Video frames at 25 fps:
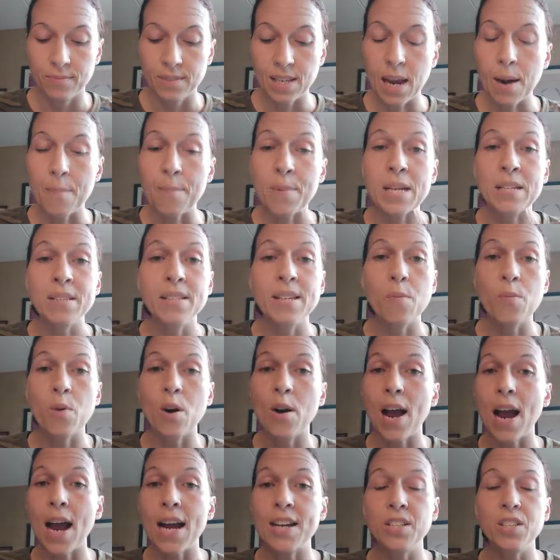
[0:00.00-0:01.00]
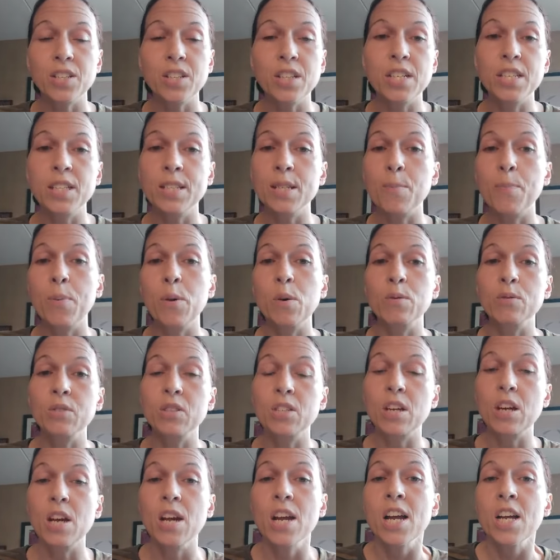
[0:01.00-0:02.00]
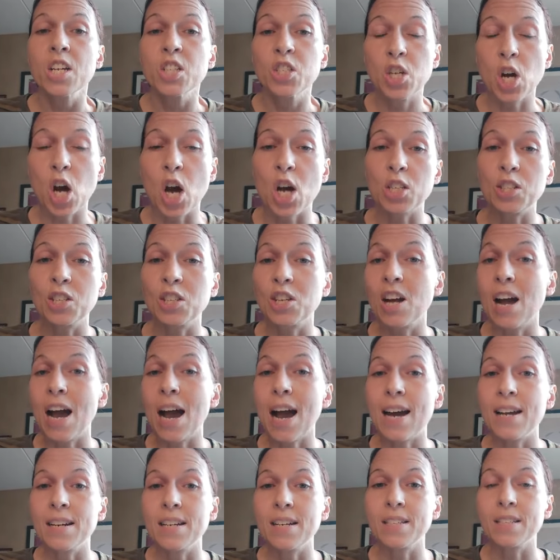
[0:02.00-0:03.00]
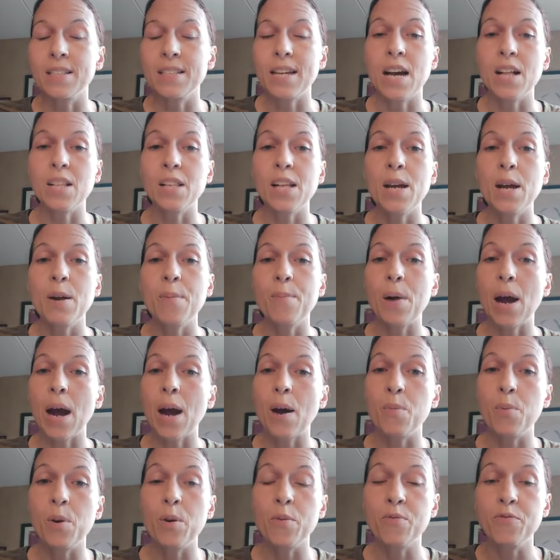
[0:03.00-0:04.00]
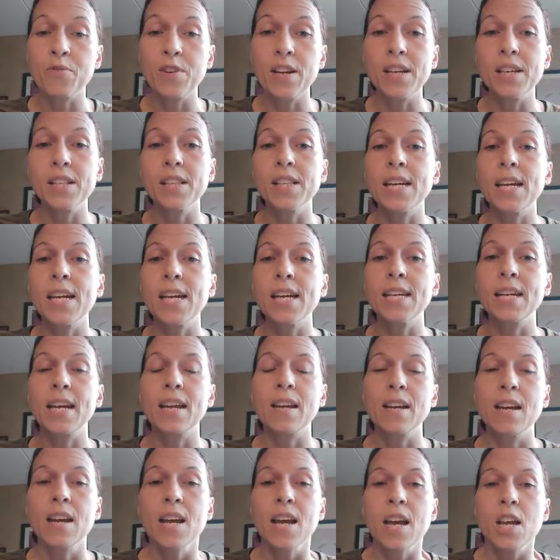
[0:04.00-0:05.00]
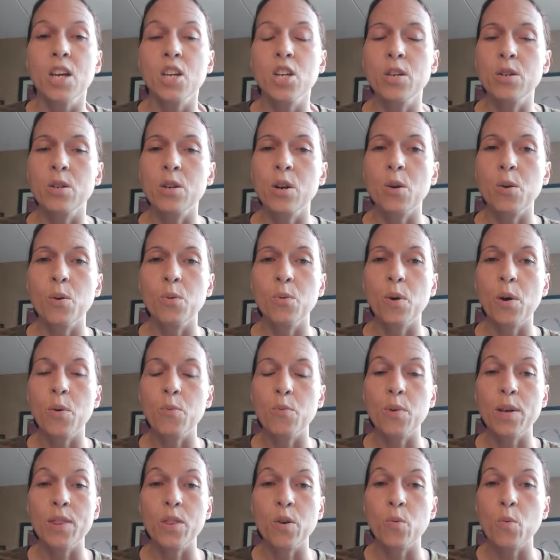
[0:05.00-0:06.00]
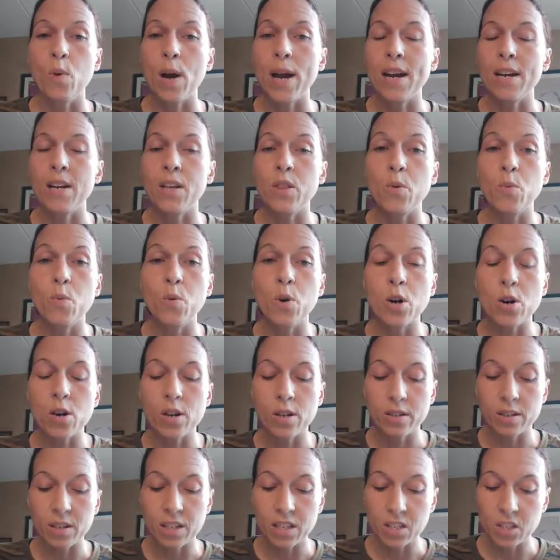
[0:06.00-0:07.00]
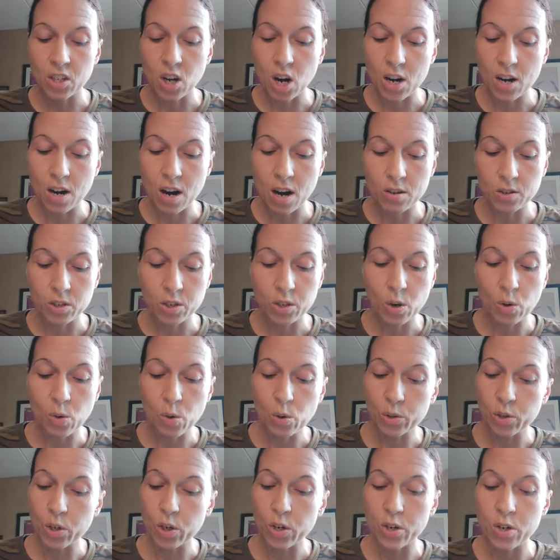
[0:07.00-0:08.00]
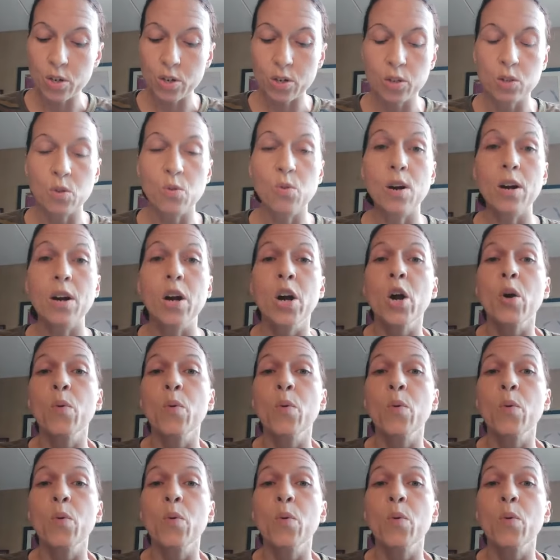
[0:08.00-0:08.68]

That means that we're actually supposed to talk to God and tell him how we're feeling. And, you know, when the weight of the world is on our shoulders or